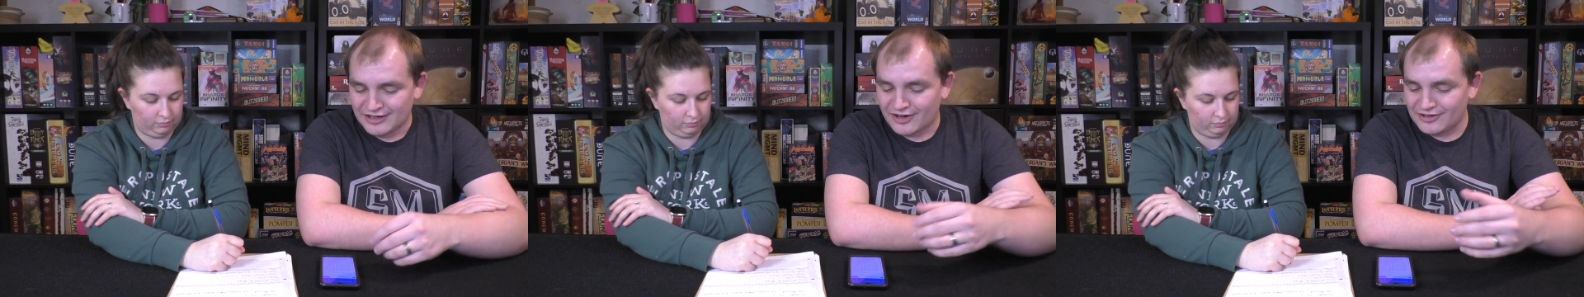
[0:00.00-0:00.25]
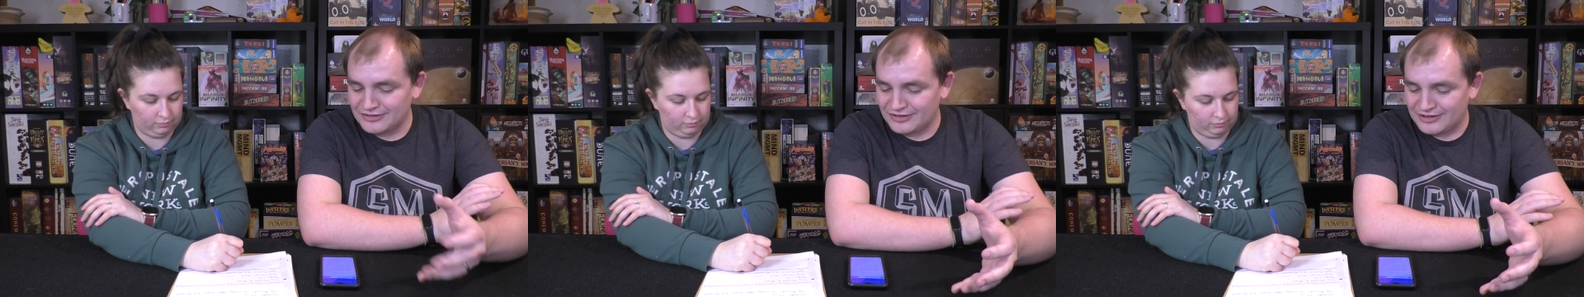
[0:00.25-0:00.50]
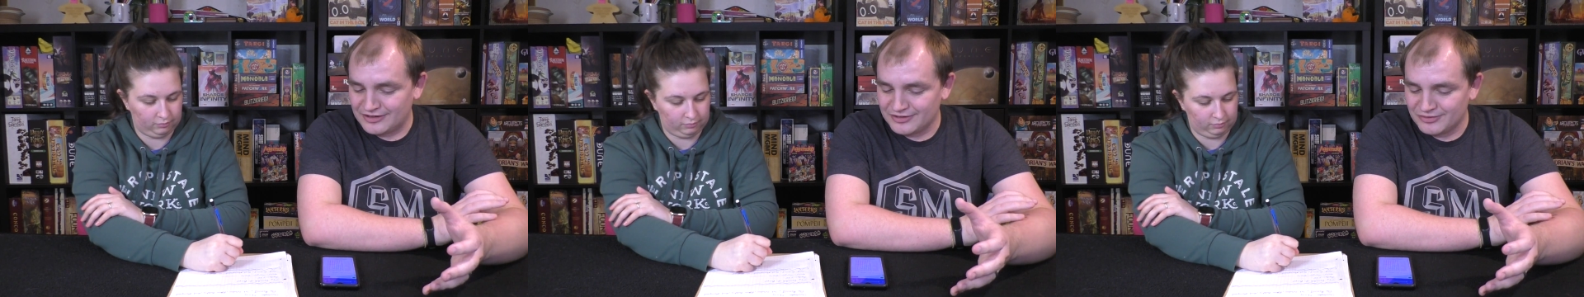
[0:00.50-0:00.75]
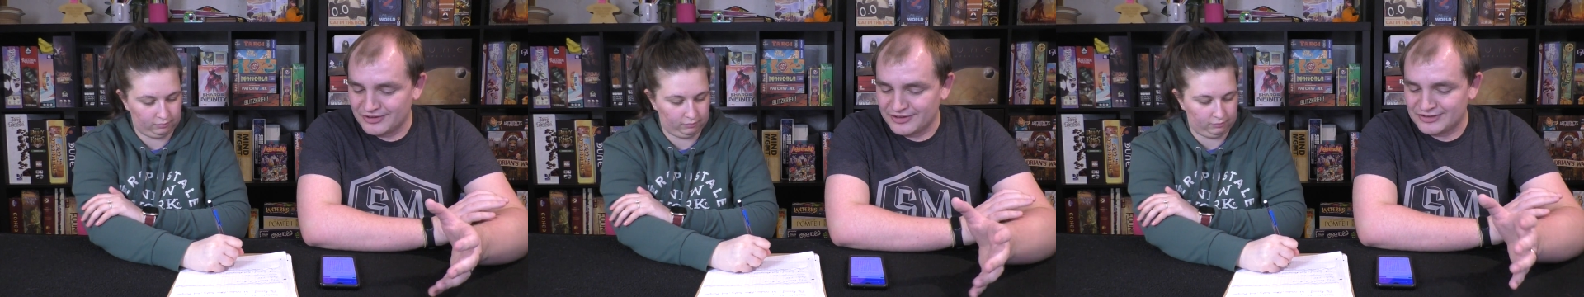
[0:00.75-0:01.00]

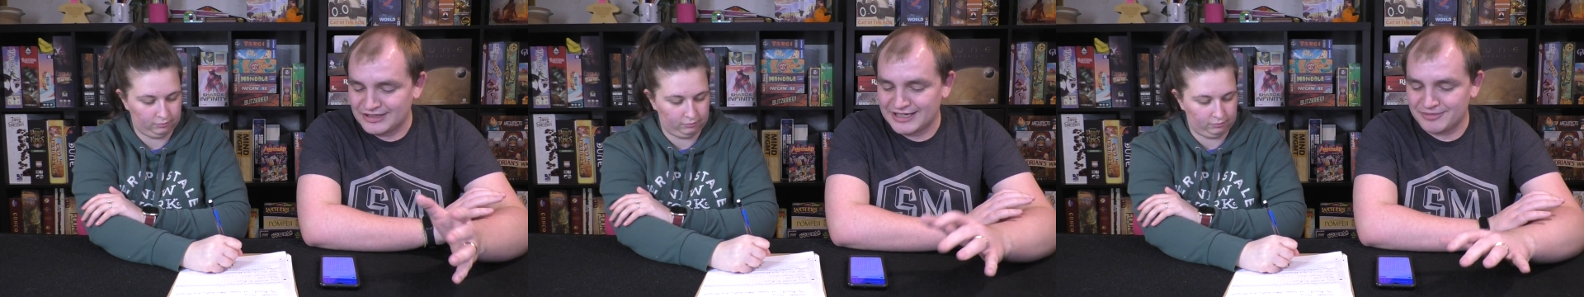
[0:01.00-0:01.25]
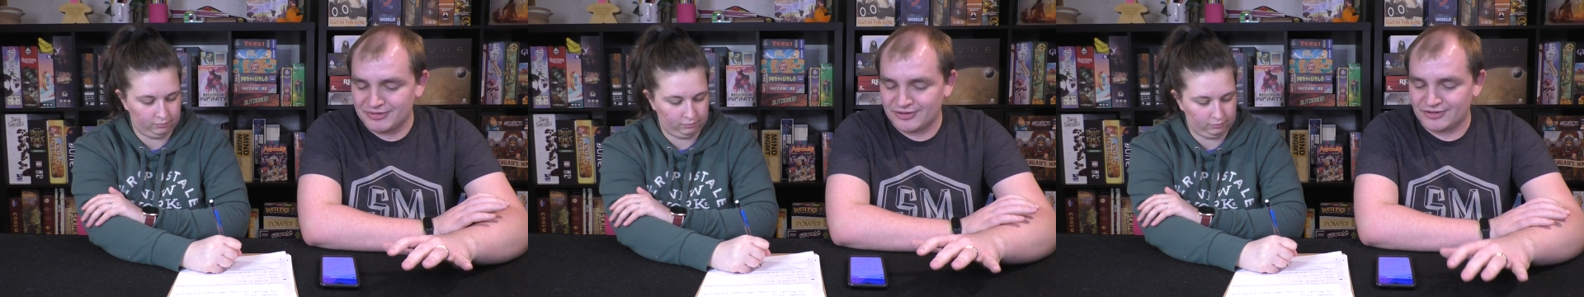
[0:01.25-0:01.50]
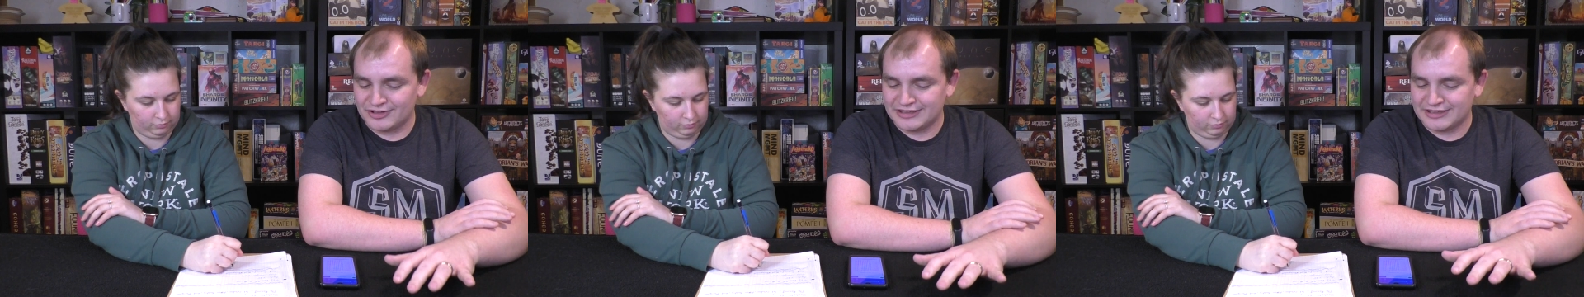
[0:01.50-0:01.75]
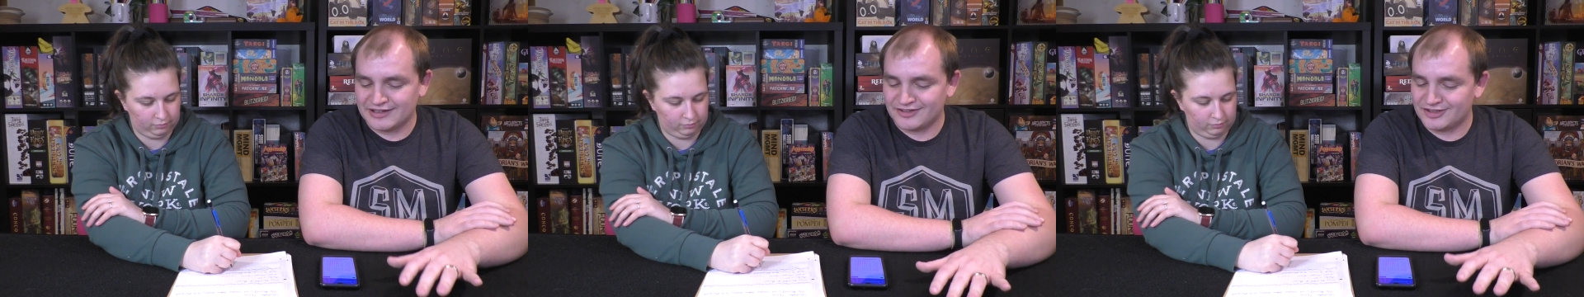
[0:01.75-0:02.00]
Speaker 1: along with a tapestry
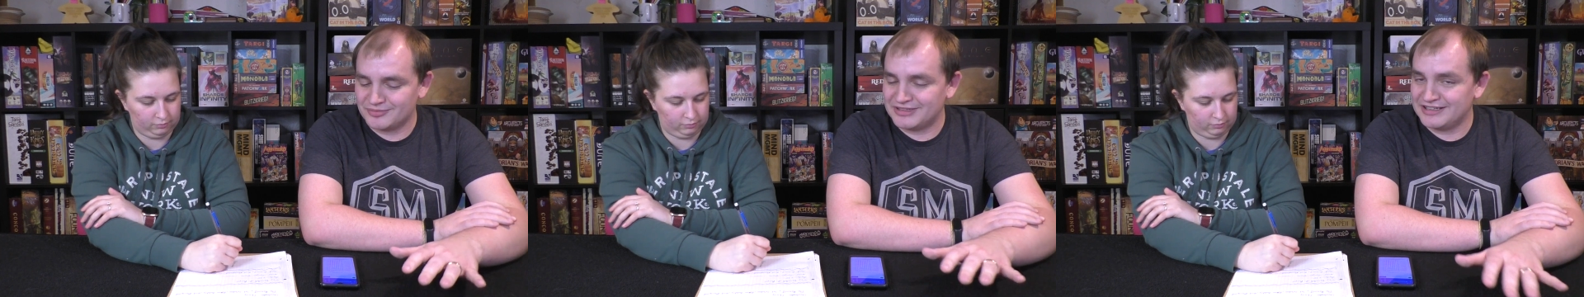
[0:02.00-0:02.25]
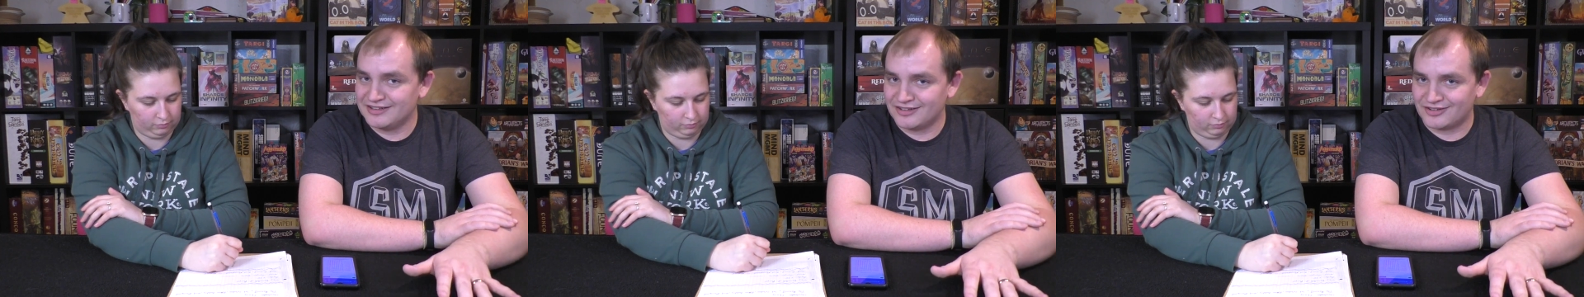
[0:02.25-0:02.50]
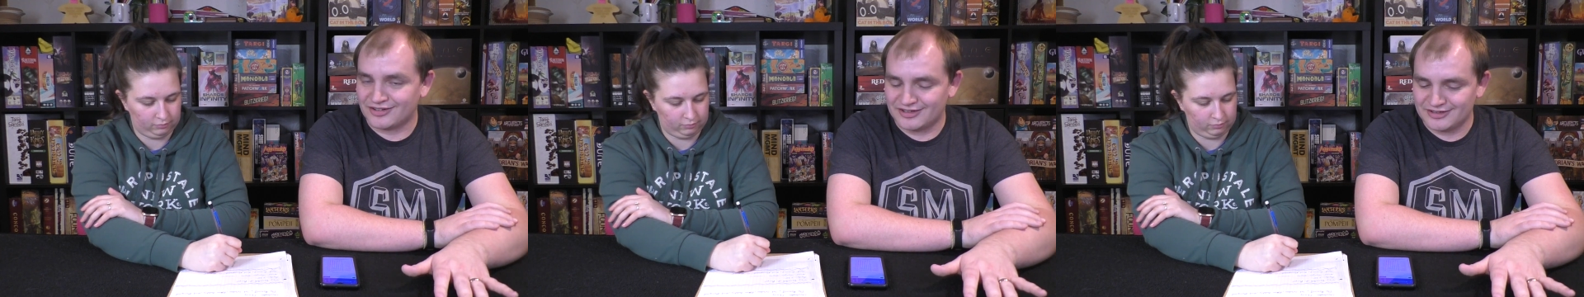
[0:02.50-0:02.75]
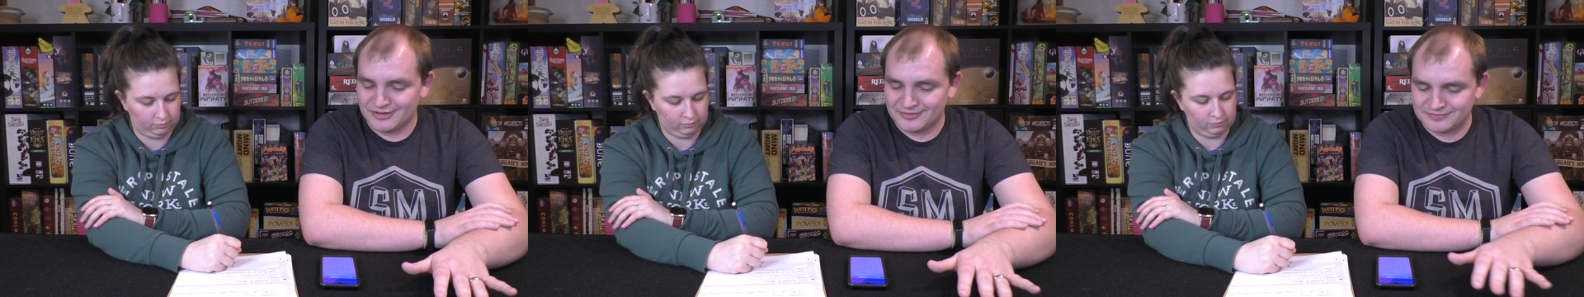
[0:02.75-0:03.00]
custom
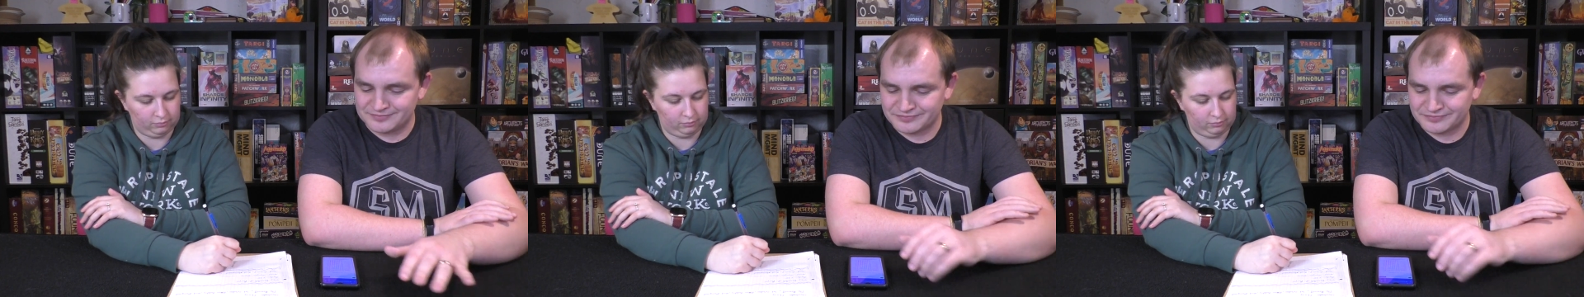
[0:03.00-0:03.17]
insert